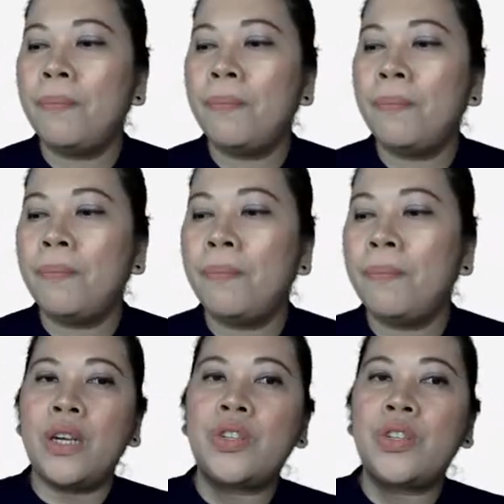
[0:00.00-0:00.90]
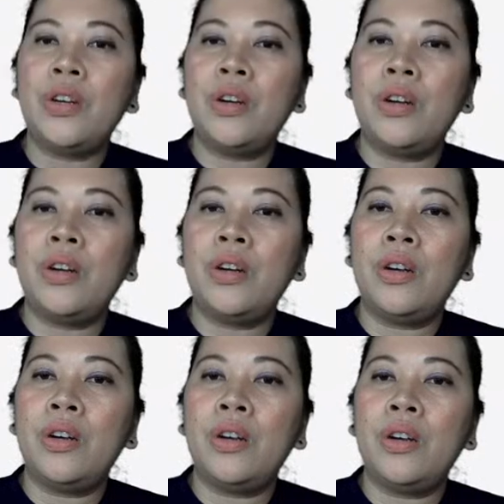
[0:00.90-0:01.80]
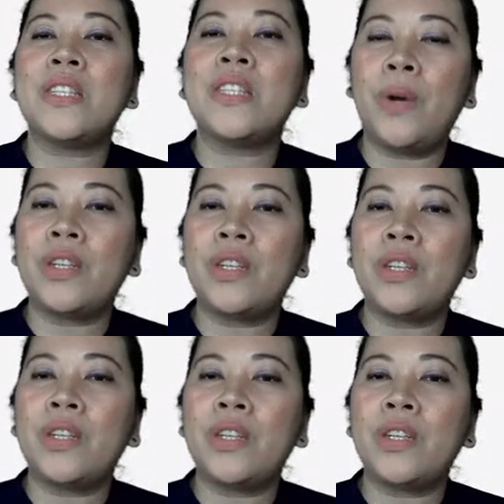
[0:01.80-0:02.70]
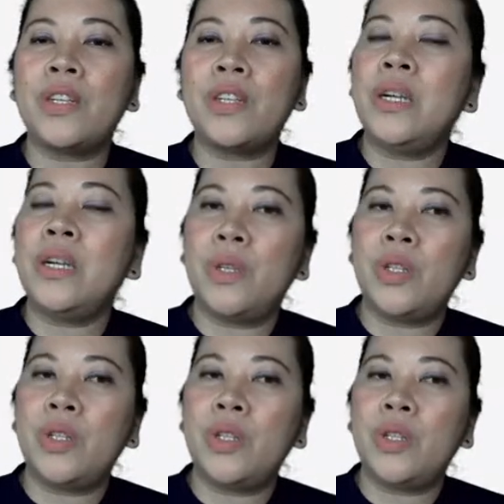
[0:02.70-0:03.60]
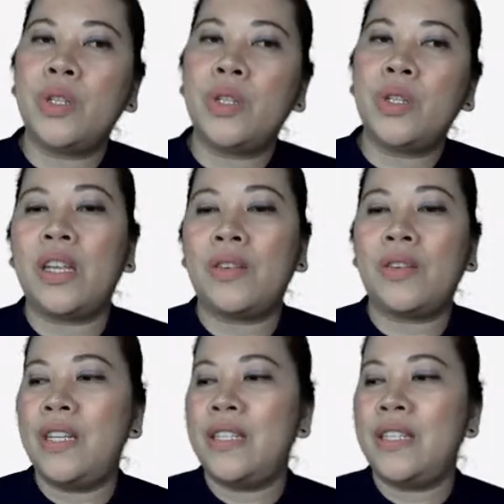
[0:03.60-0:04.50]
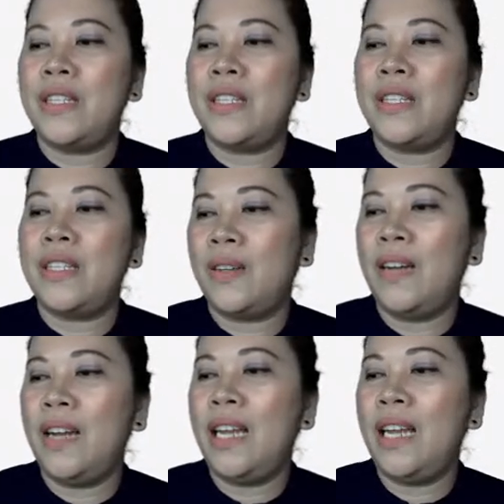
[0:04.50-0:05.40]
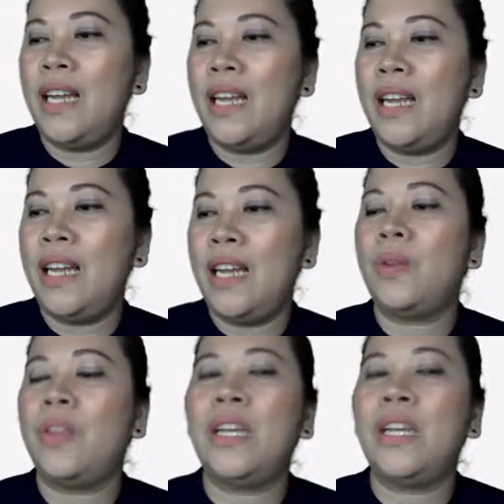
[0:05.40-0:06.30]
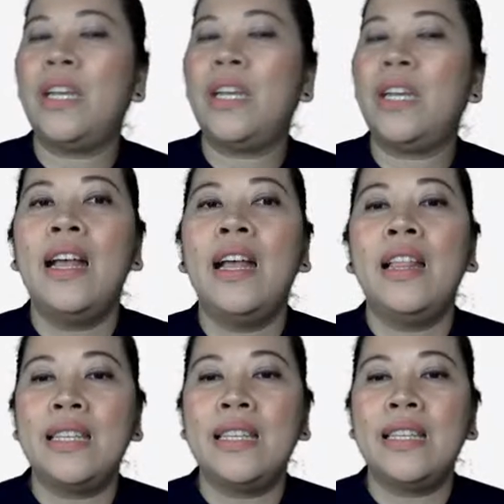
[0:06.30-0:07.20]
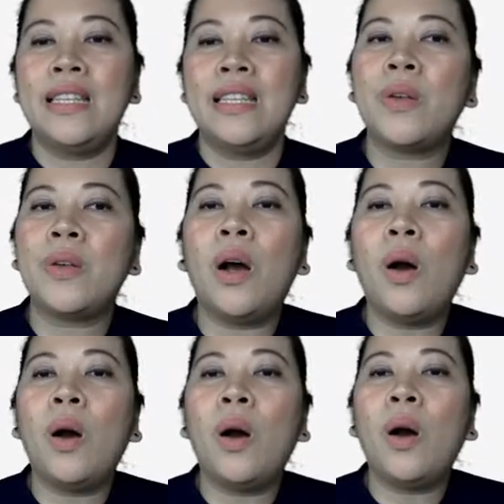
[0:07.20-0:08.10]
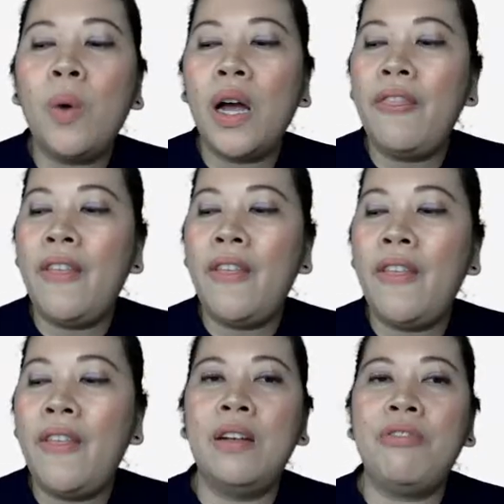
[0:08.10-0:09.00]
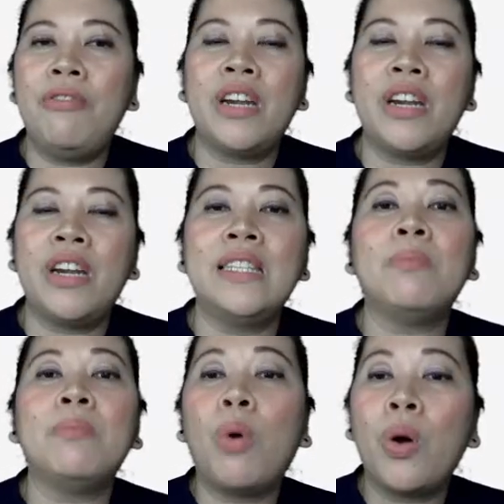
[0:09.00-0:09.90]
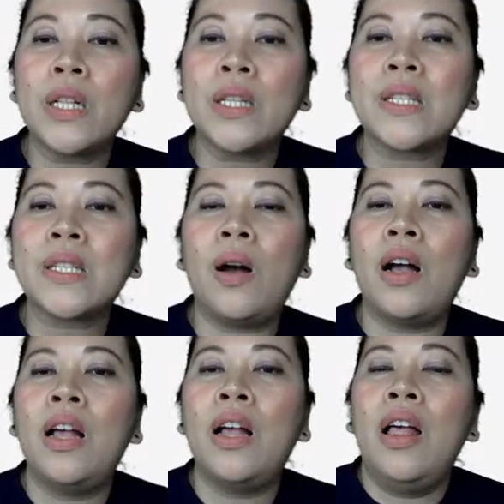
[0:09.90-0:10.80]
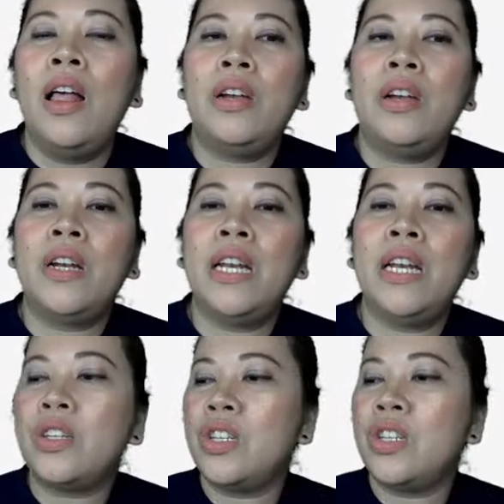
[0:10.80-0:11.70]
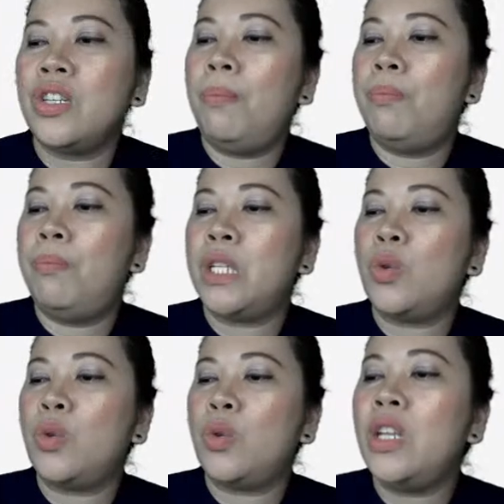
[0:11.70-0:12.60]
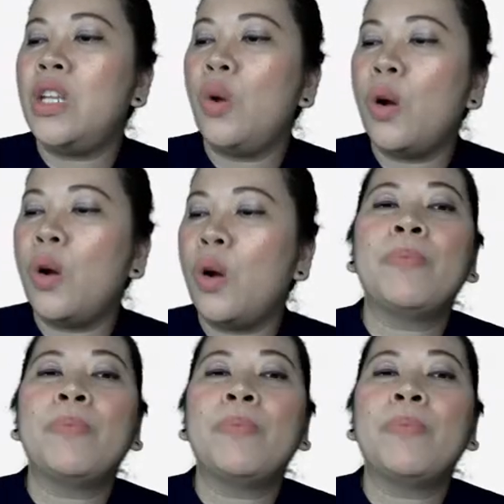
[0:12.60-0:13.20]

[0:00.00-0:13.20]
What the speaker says: the pressure, as you increase the pressure, the temperature would also increase. All right, so that is the same. So the only one that is different is the Boyle's law, the relationship between your